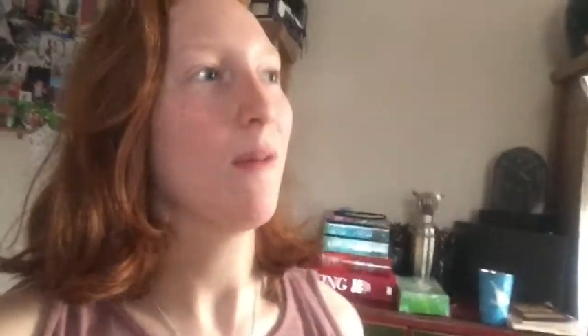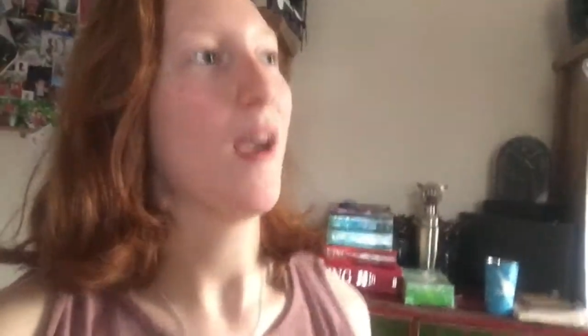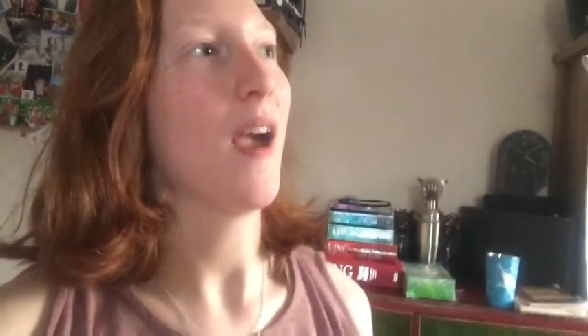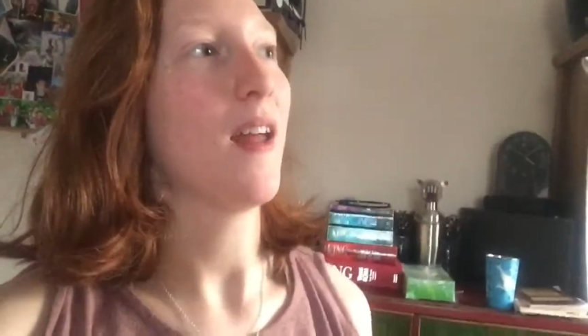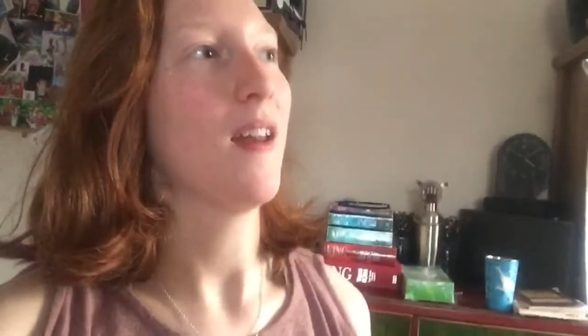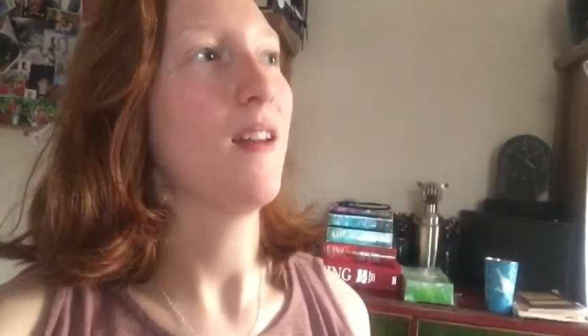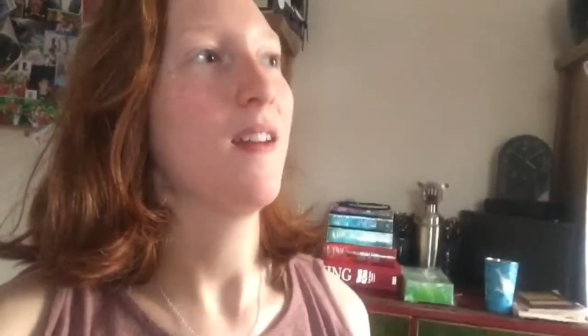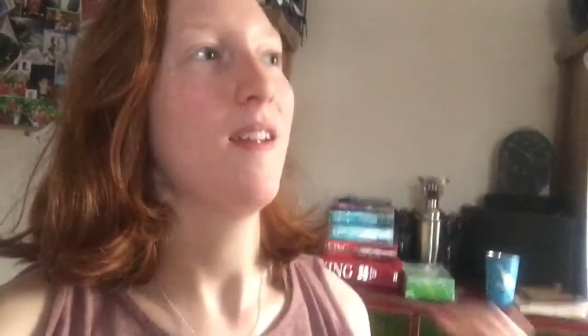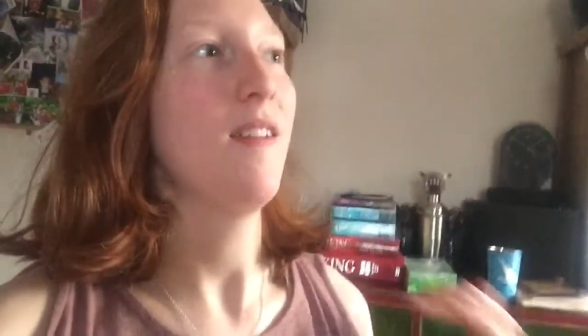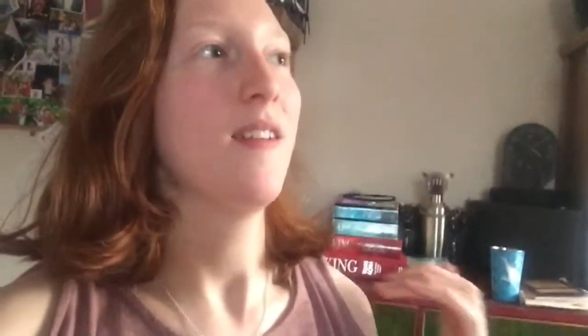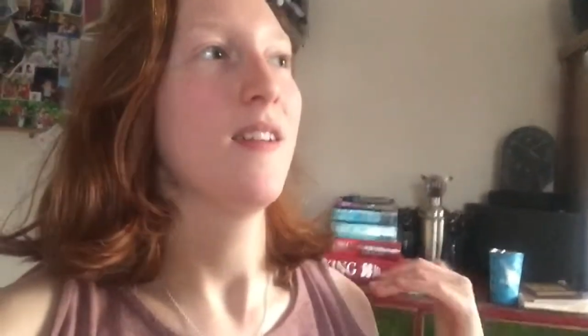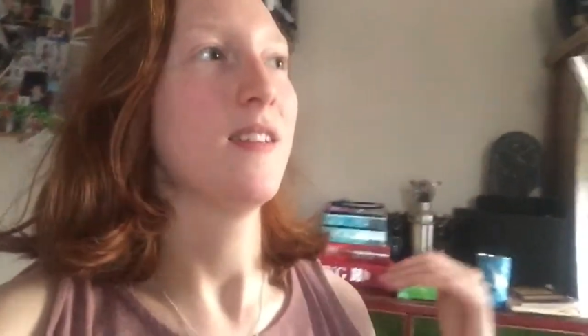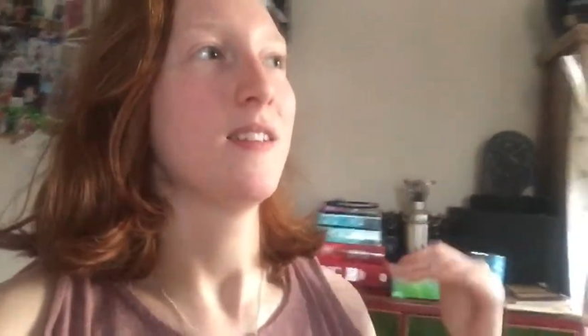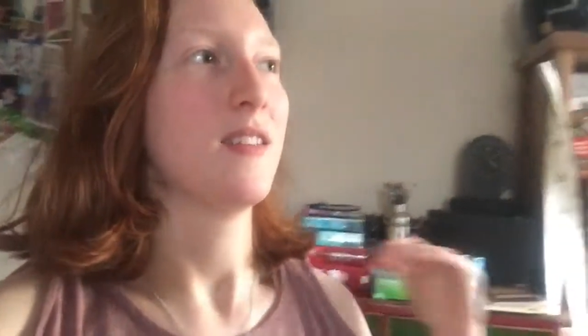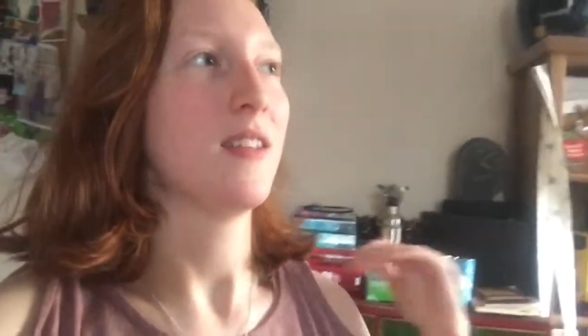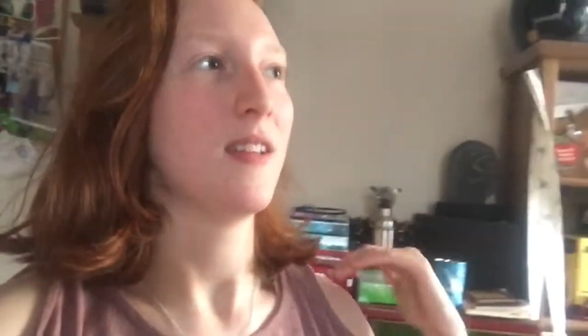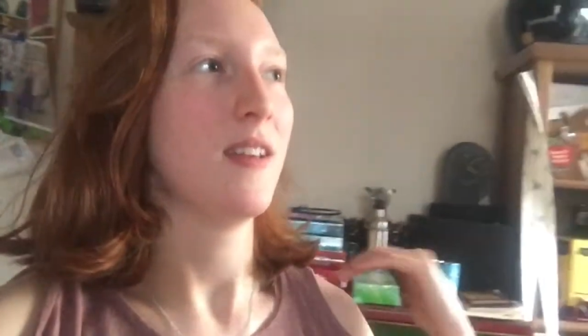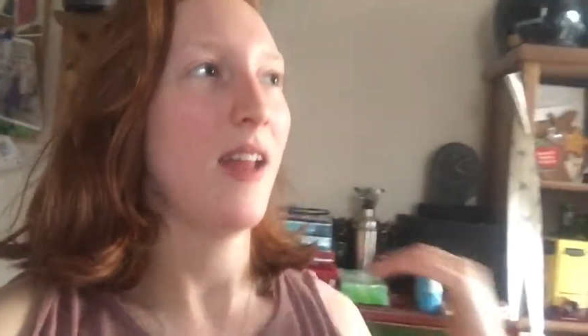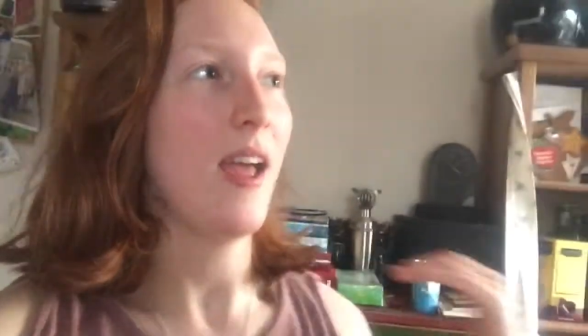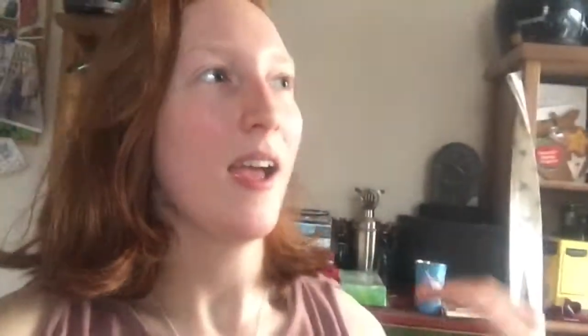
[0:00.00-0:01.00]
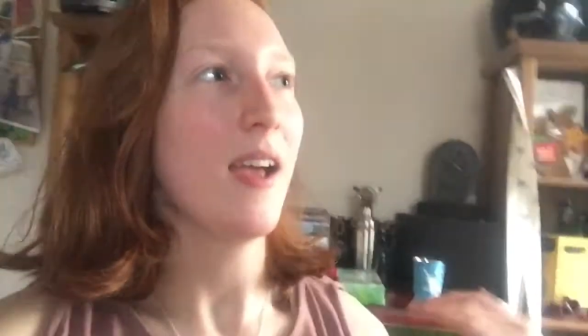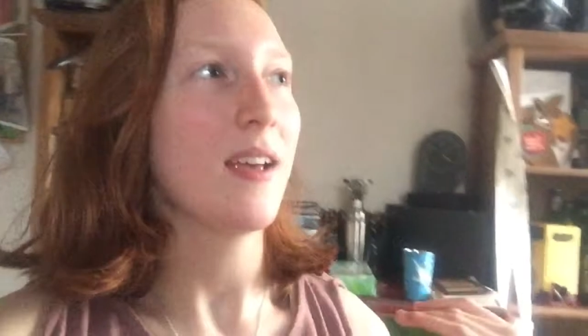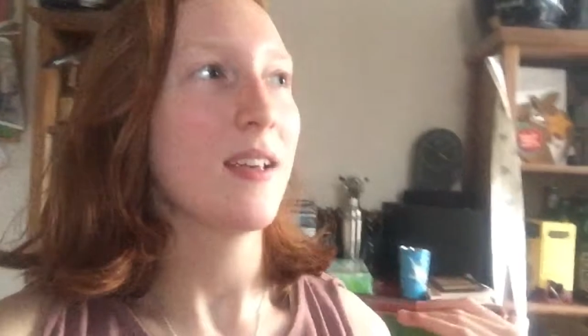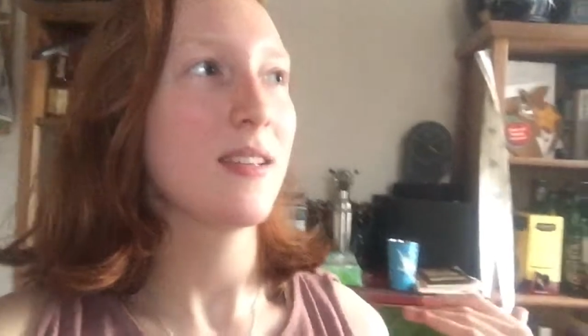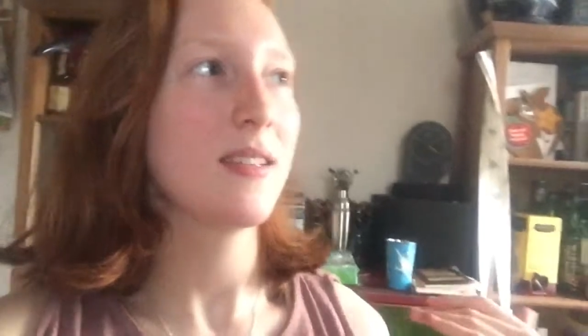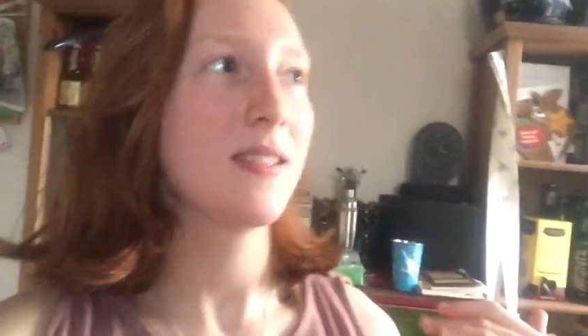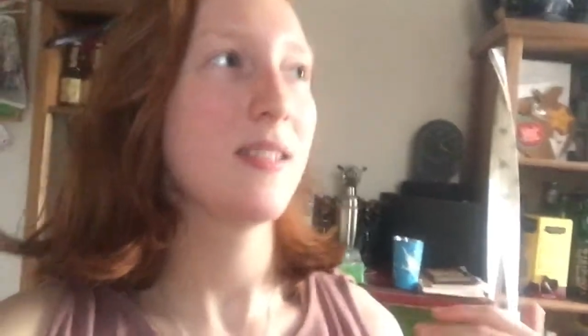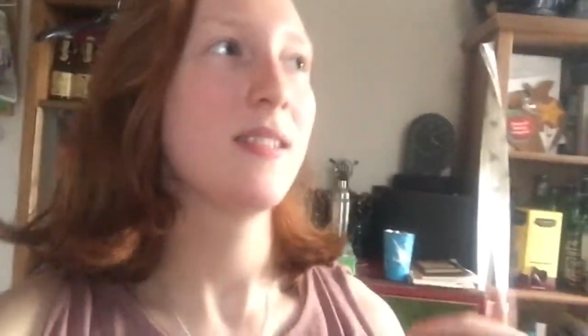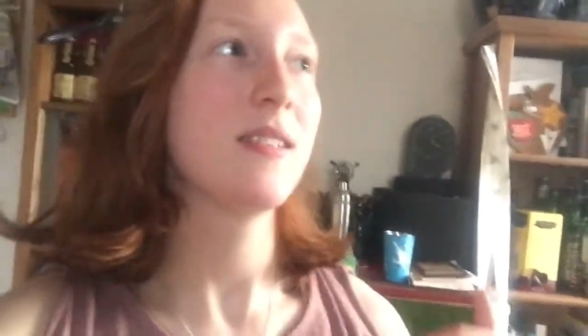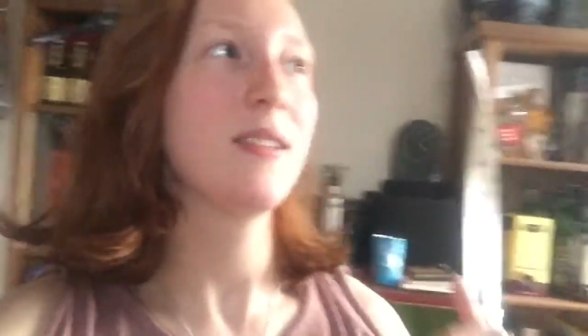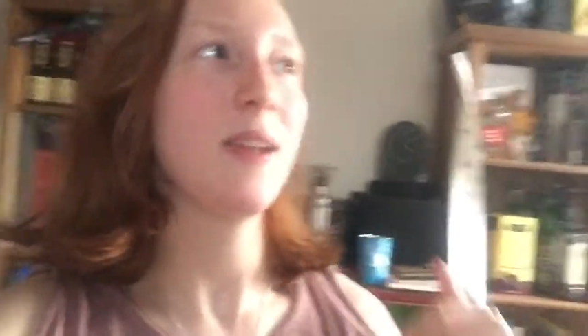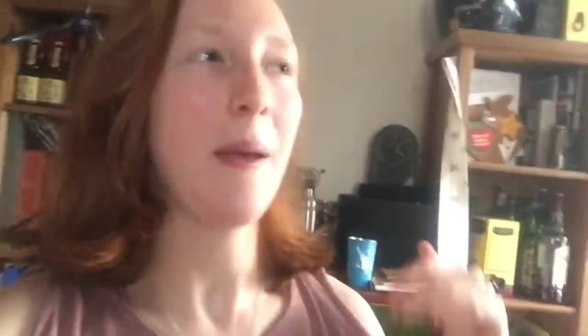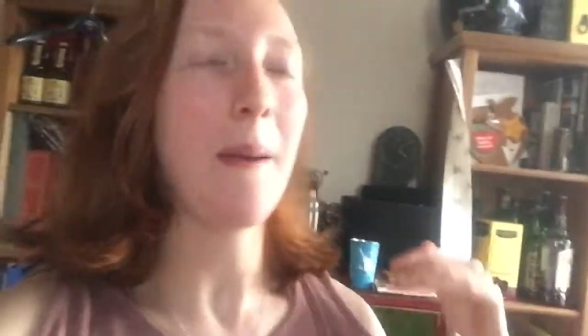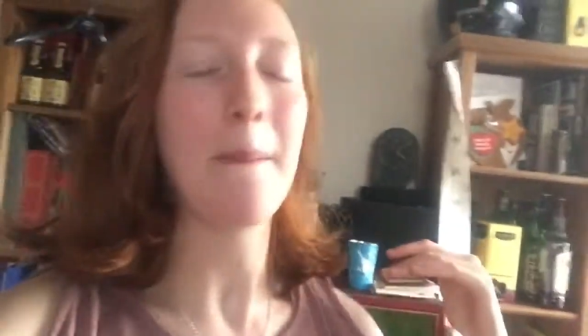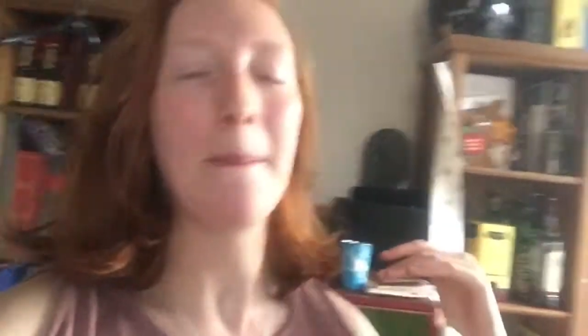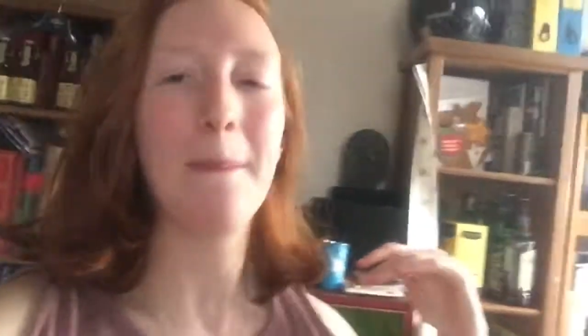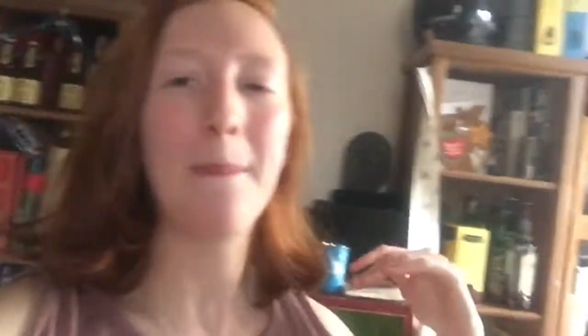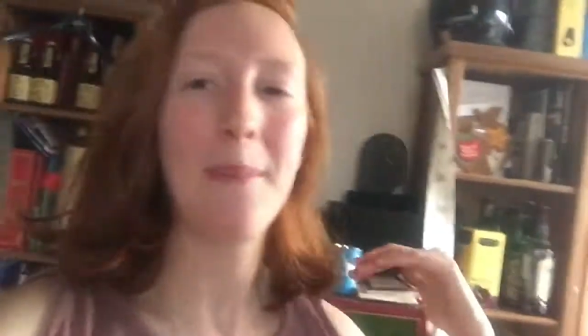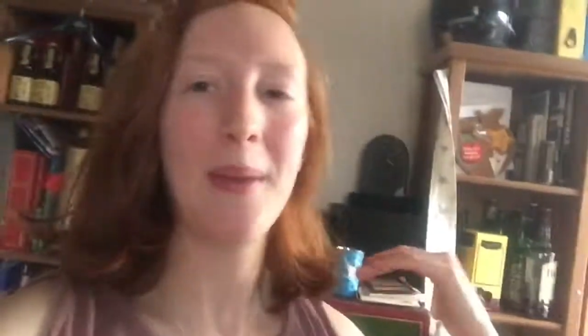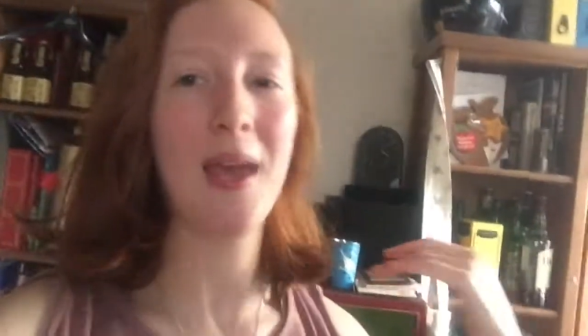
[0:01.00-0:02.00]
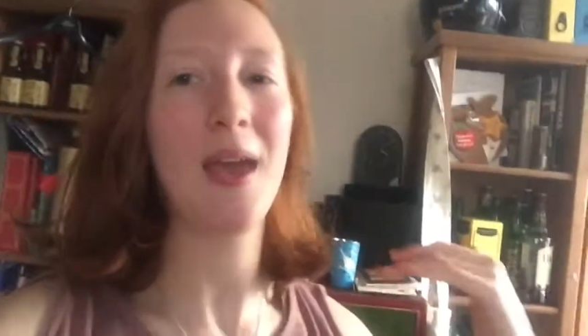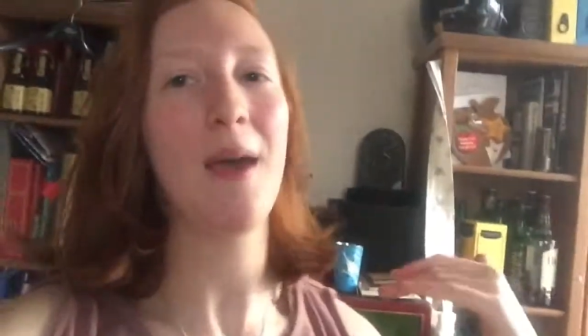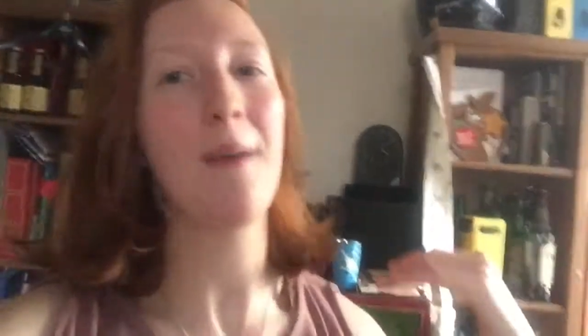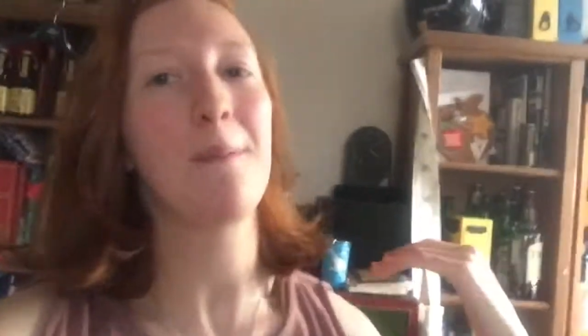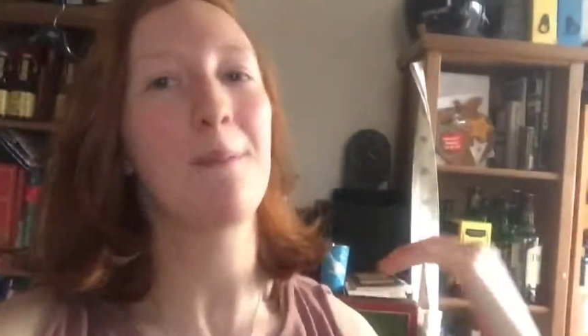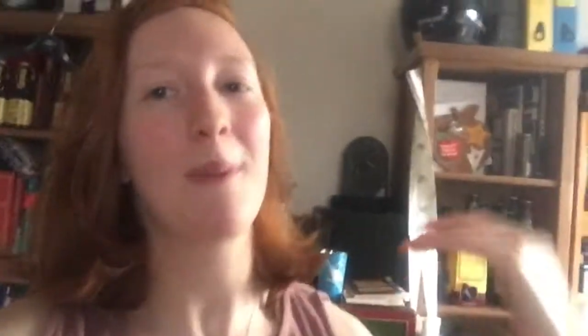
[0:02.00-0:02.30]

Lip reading: Canada is the next bigger,